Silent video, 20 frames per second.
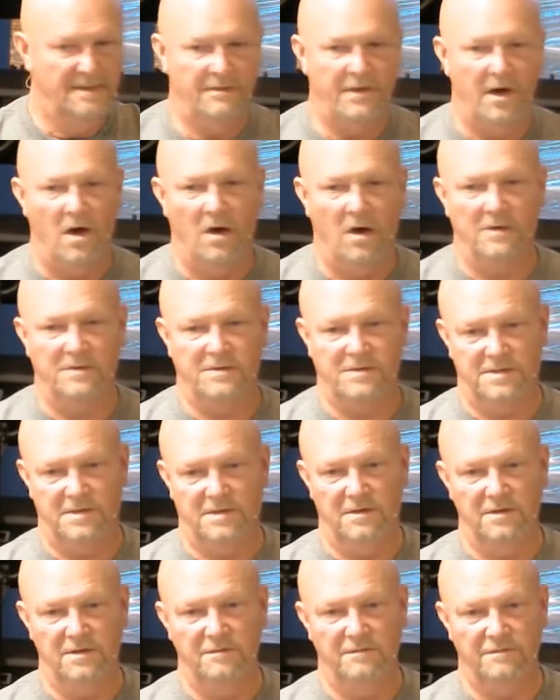thoughts
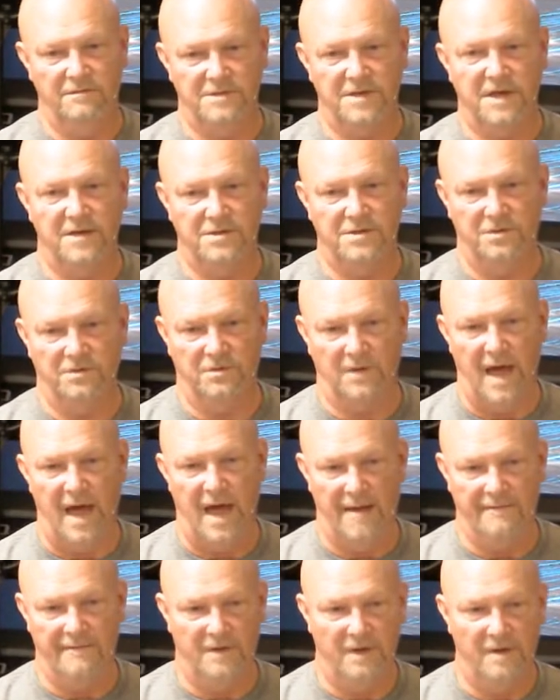and you've set your
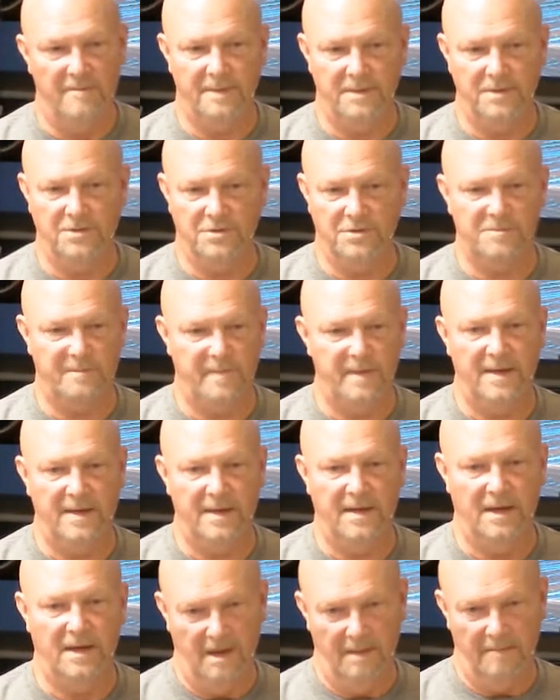life up and you're
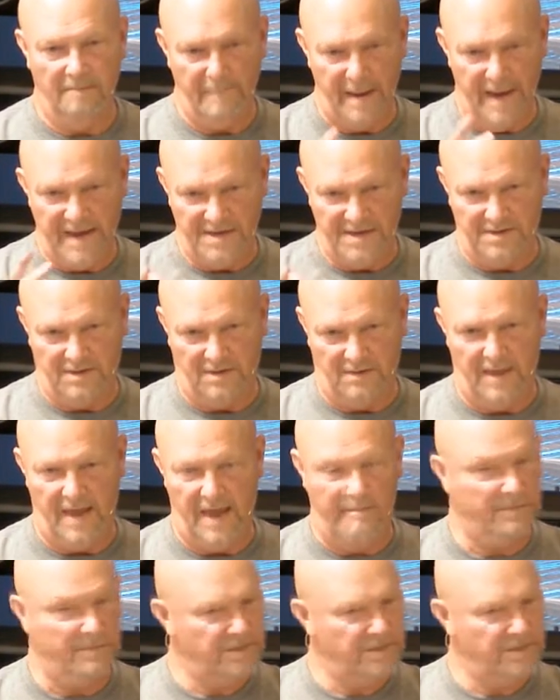spinning up based on that.